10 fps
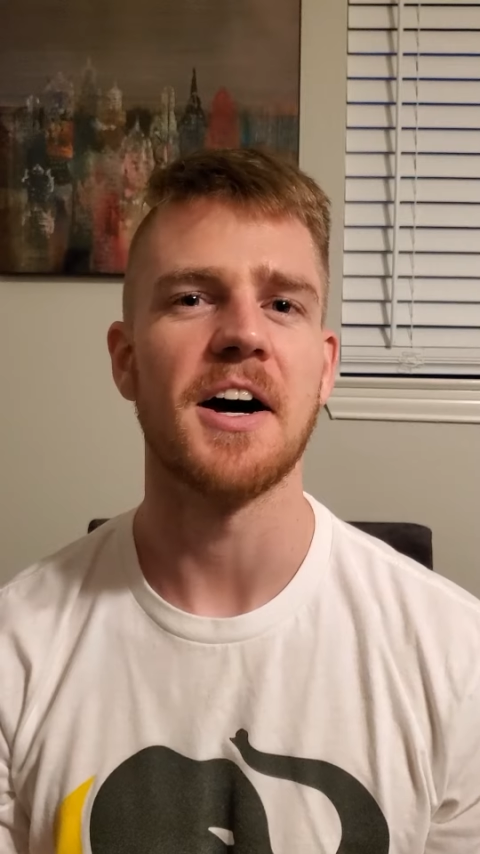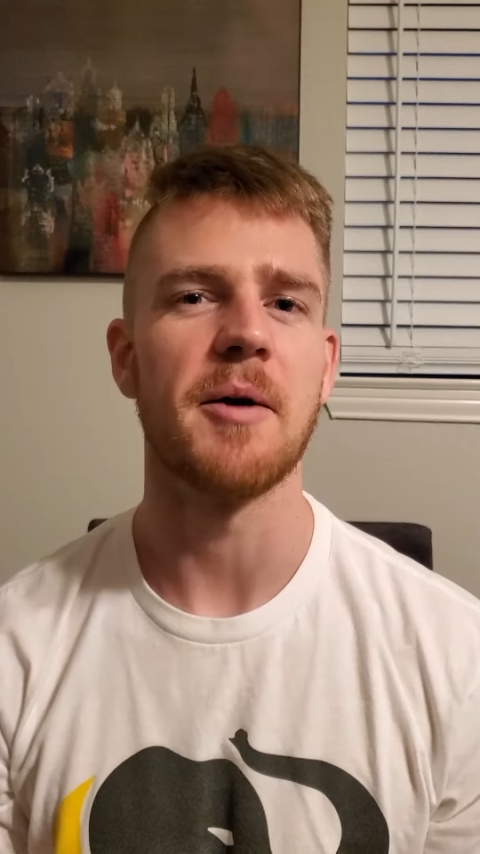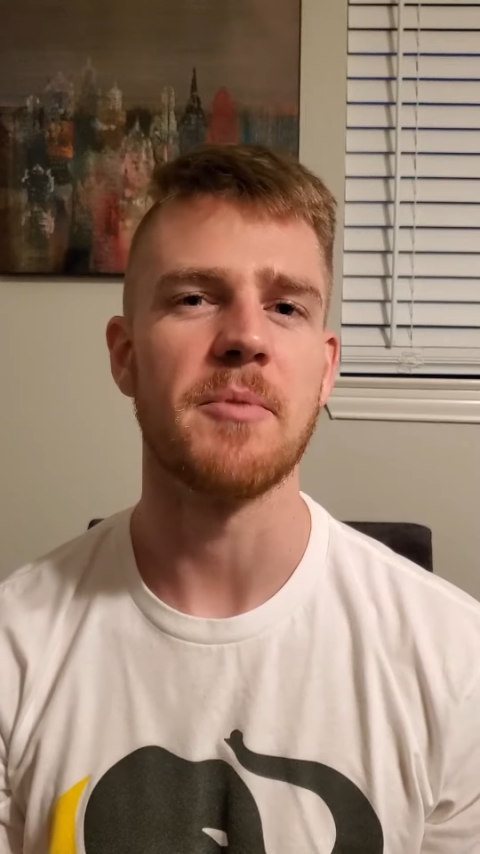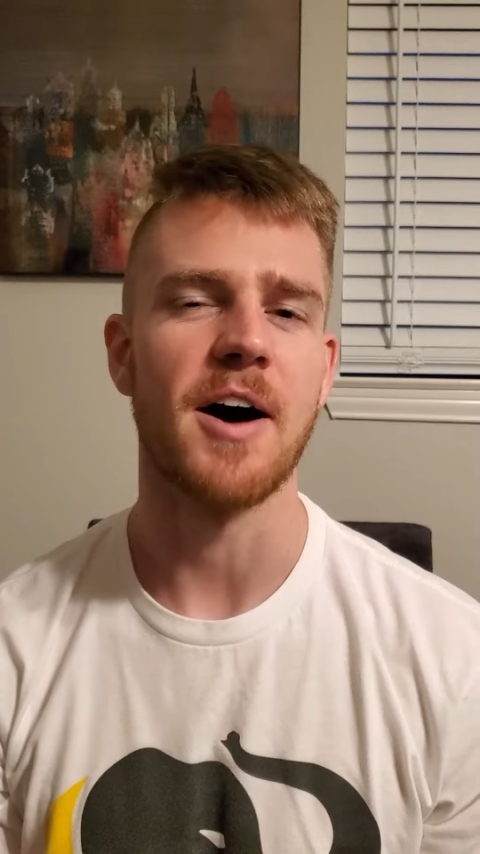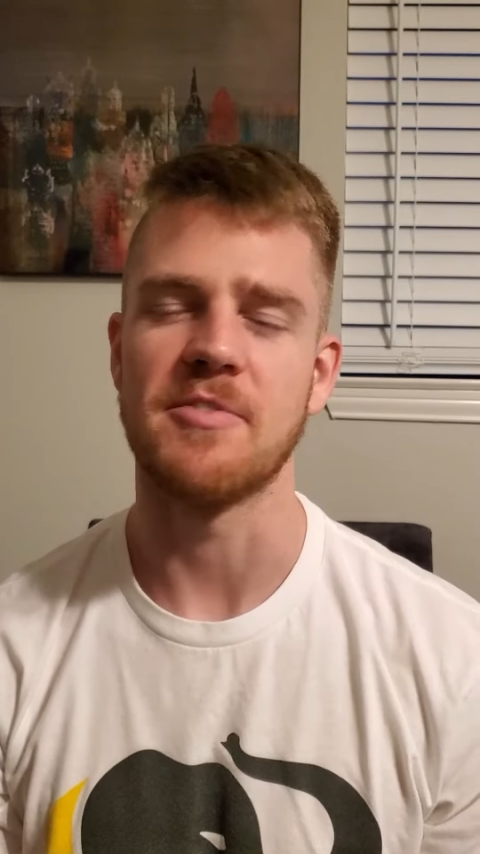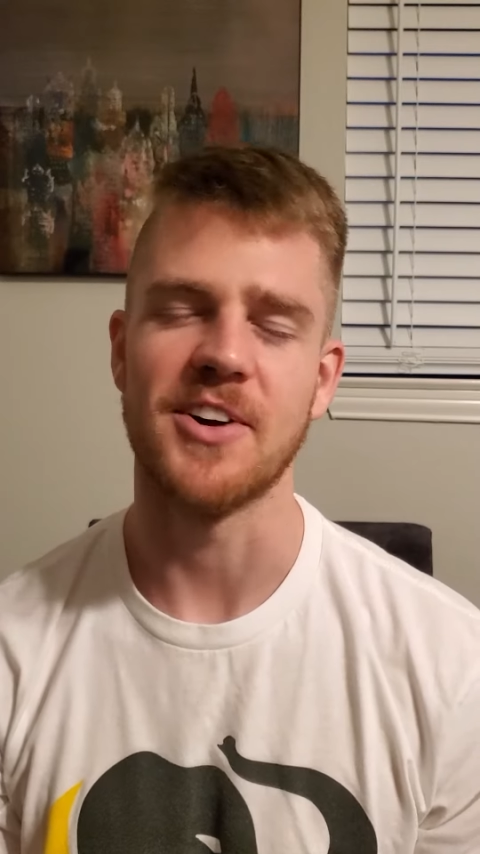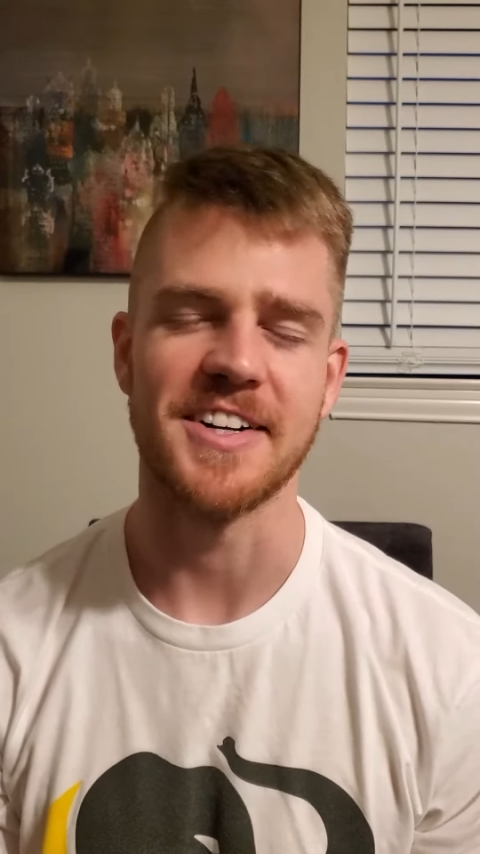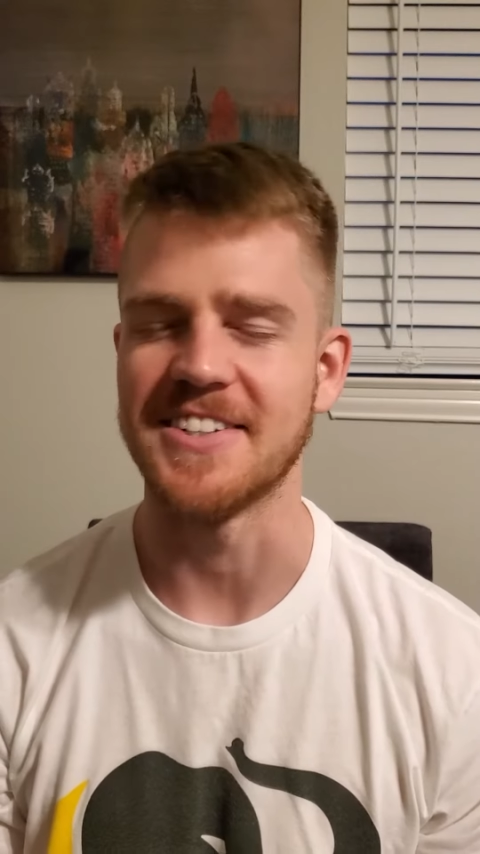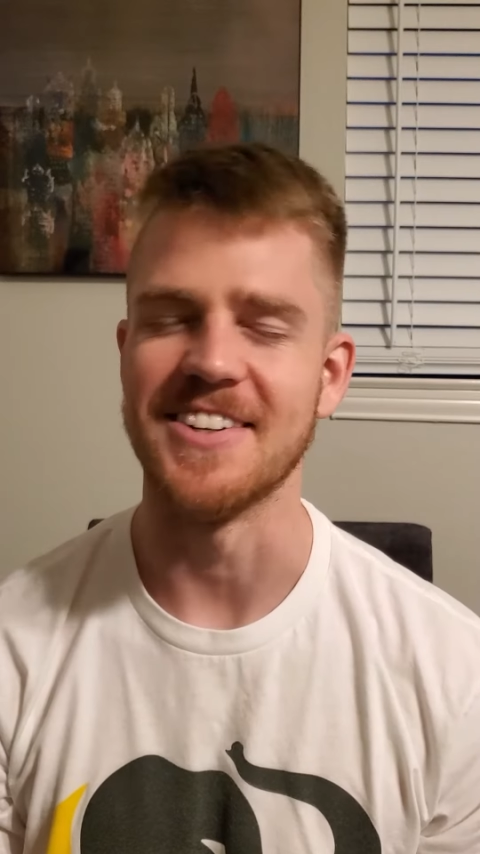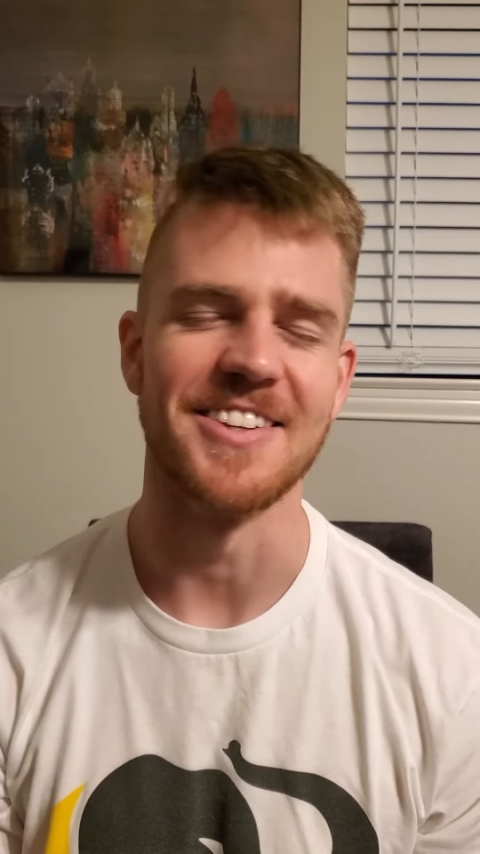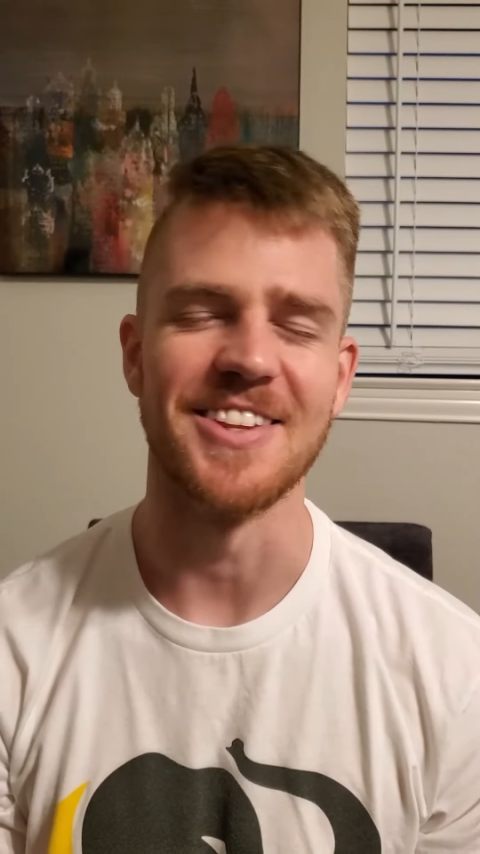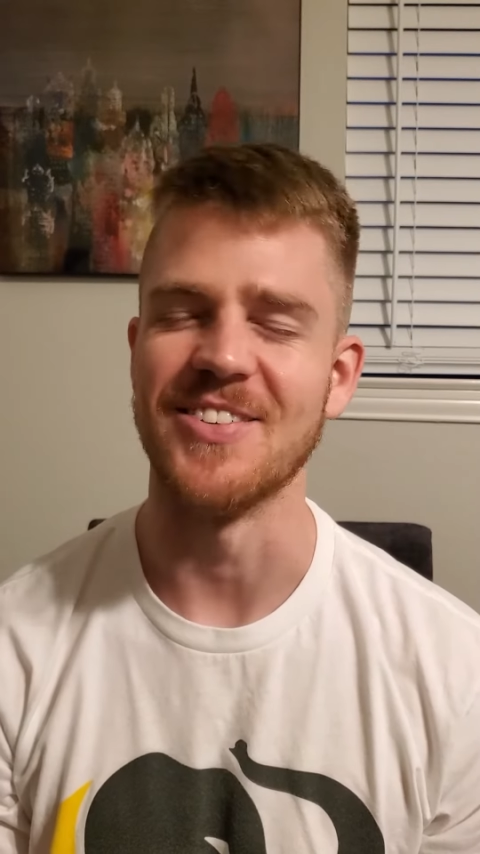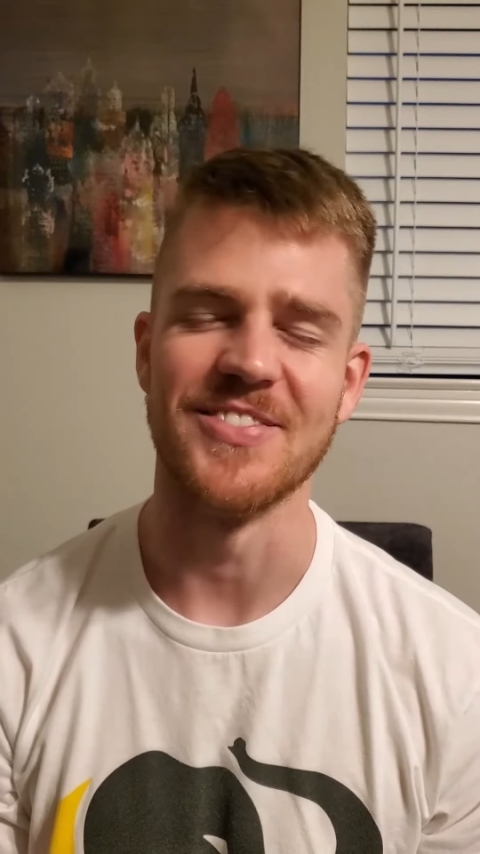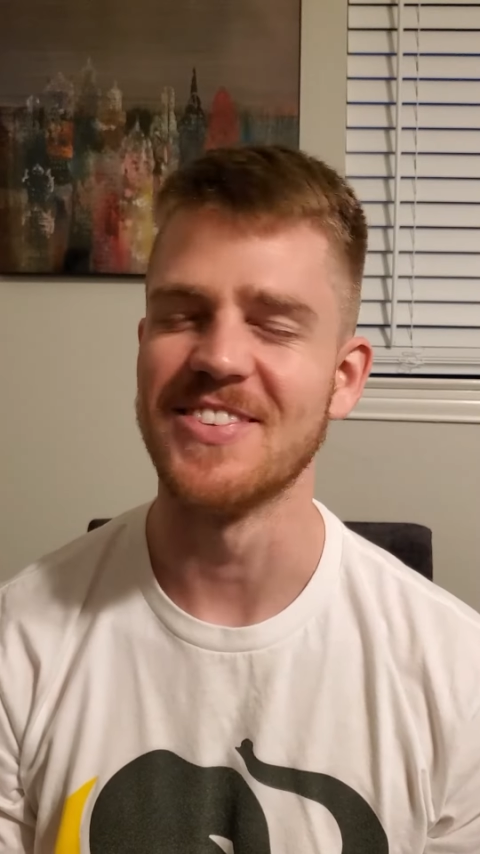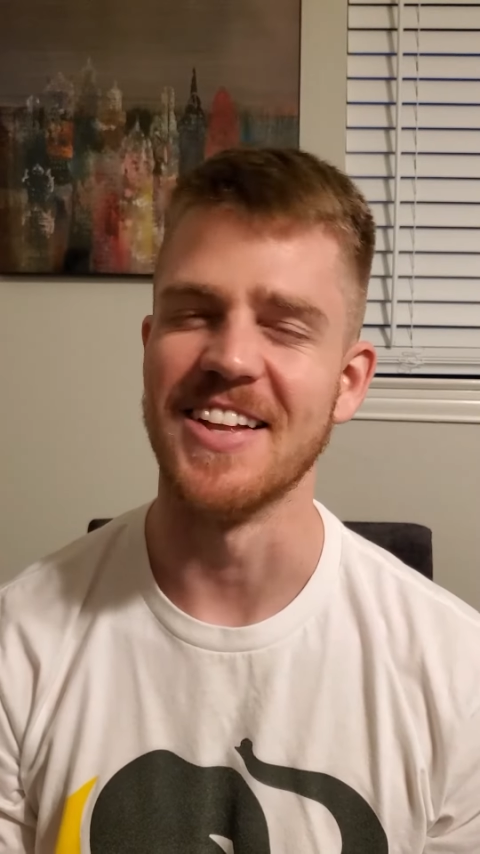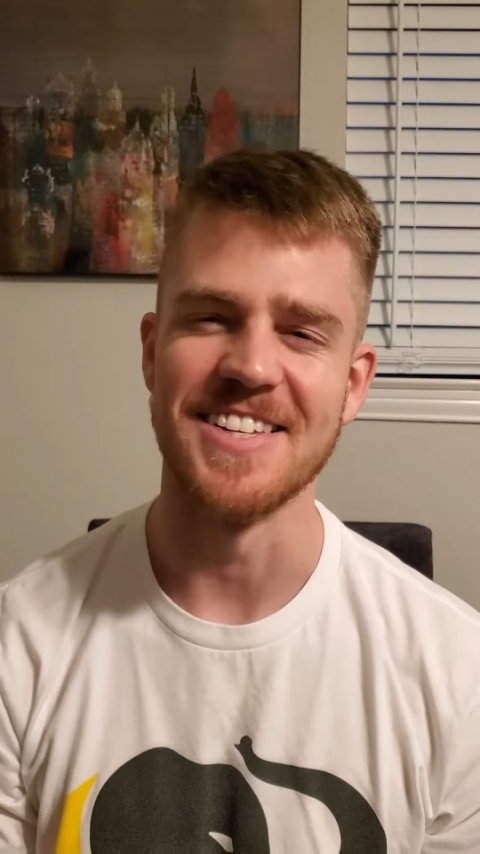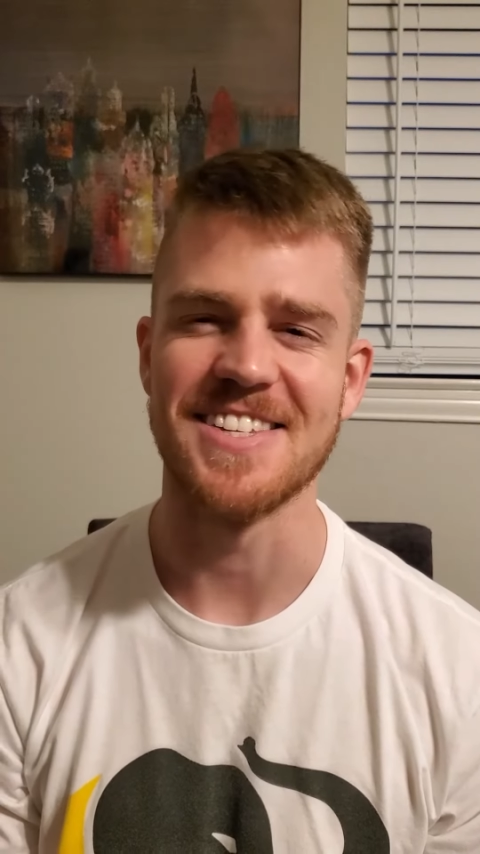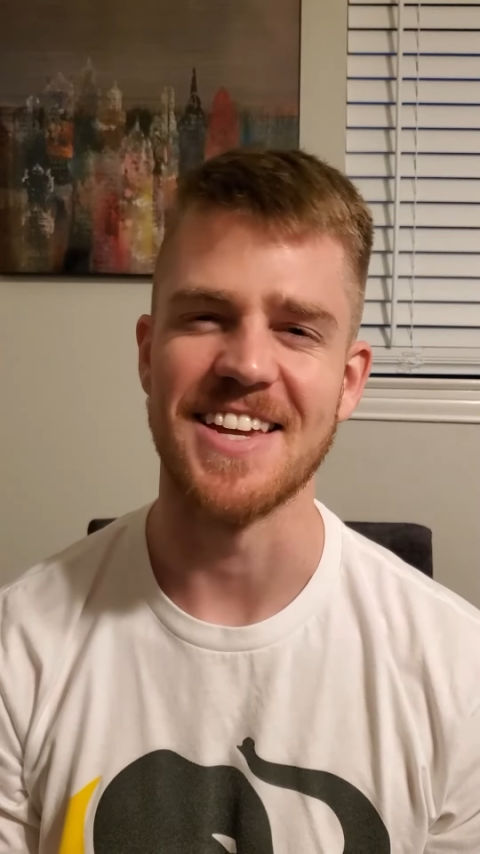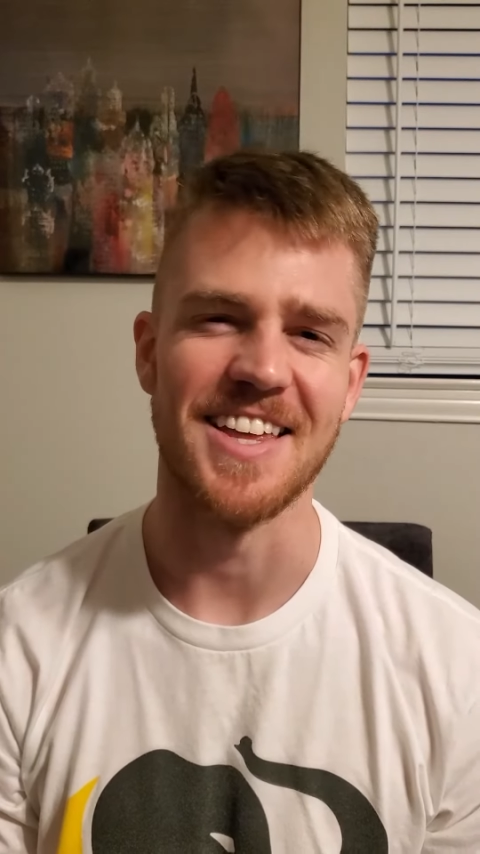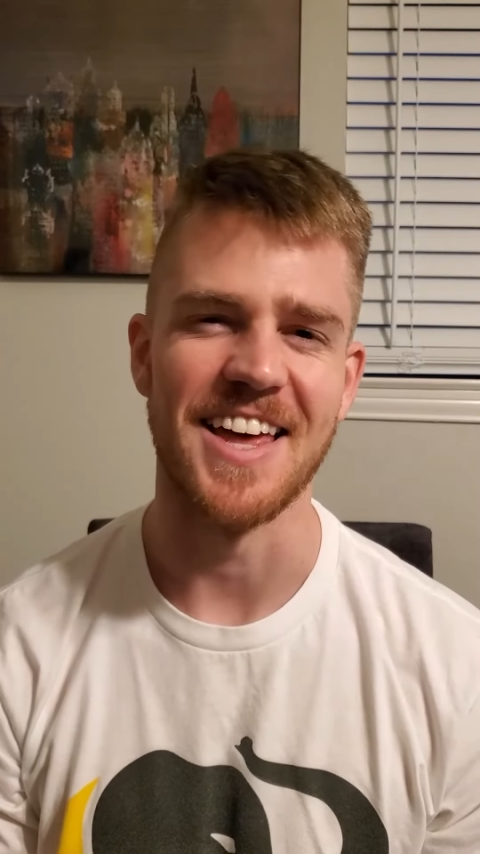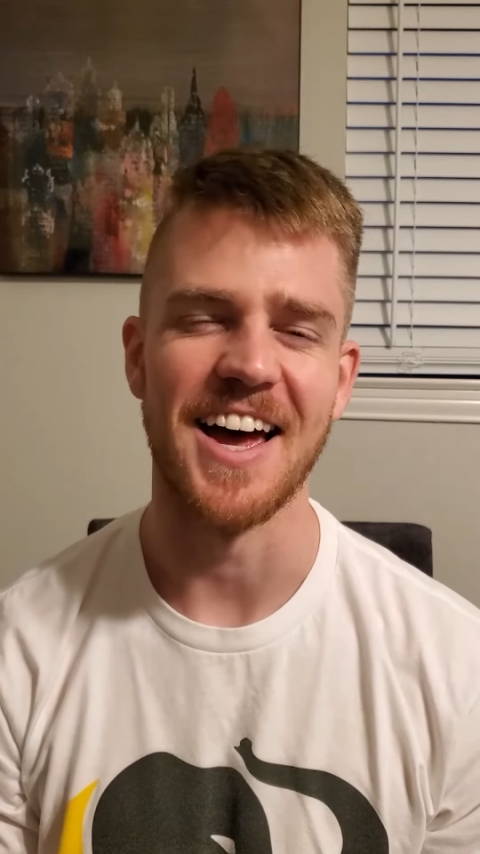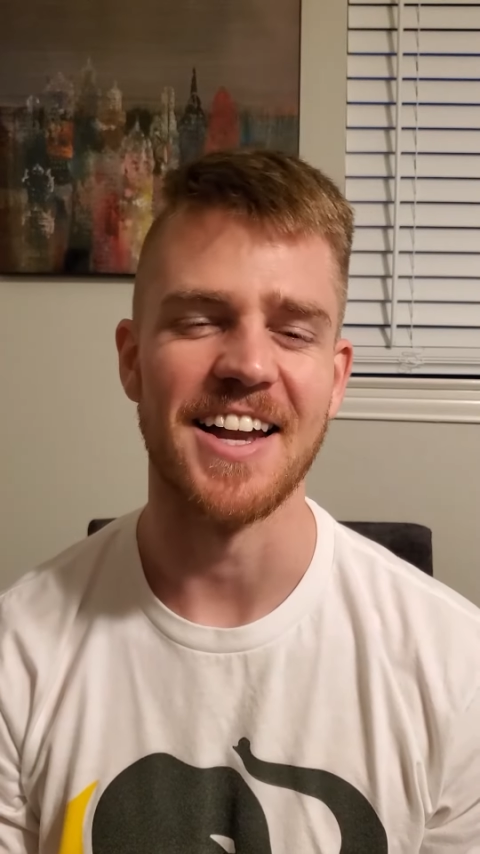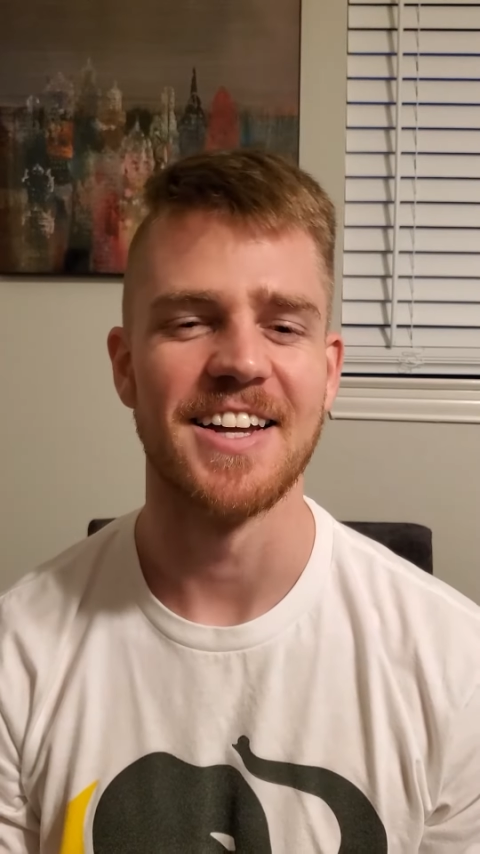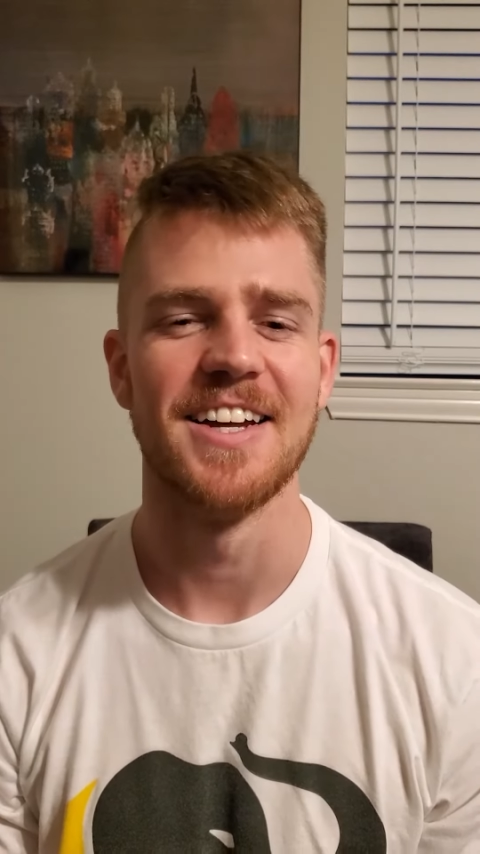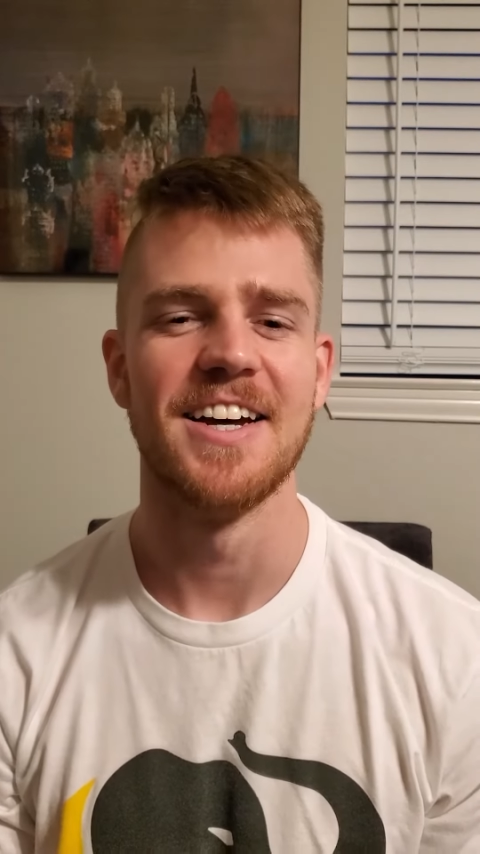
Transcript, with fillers: I'm not very good at them. Let's say that.